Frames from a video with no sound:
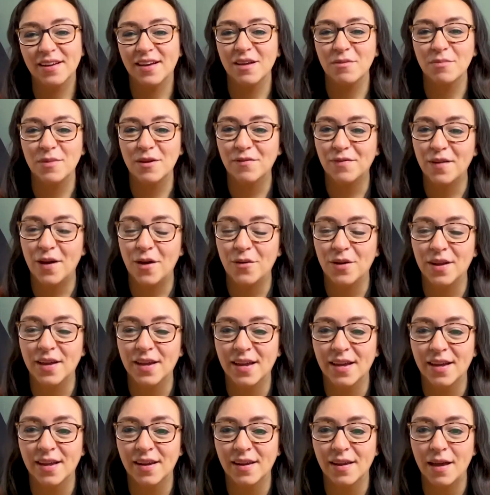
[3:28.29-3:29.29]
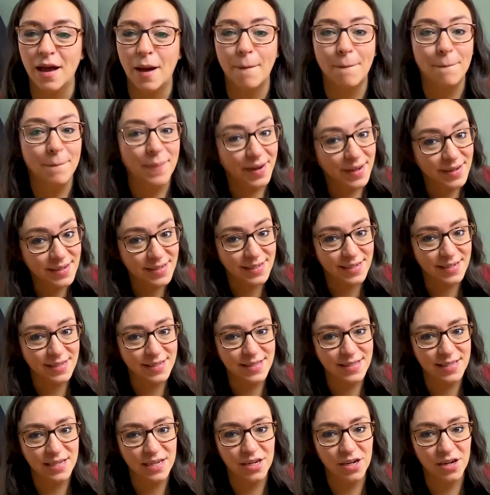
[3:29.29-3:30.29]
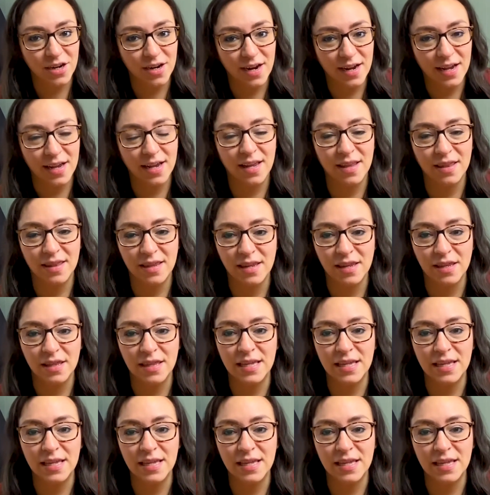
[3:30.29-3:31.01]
can be found in abundance here in